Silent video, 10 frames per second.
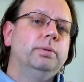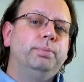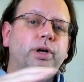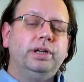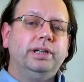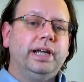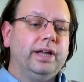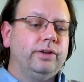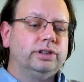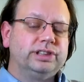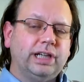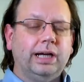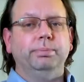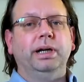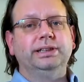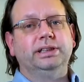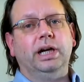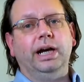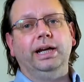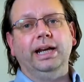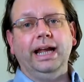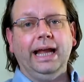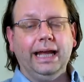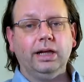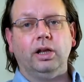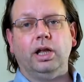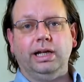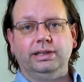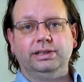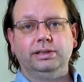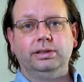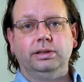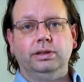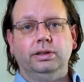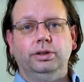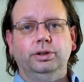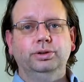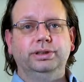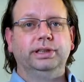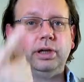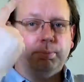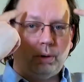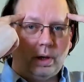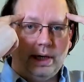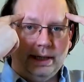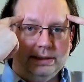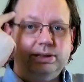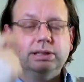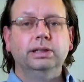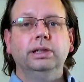put it together side by side, and analyze it using our brains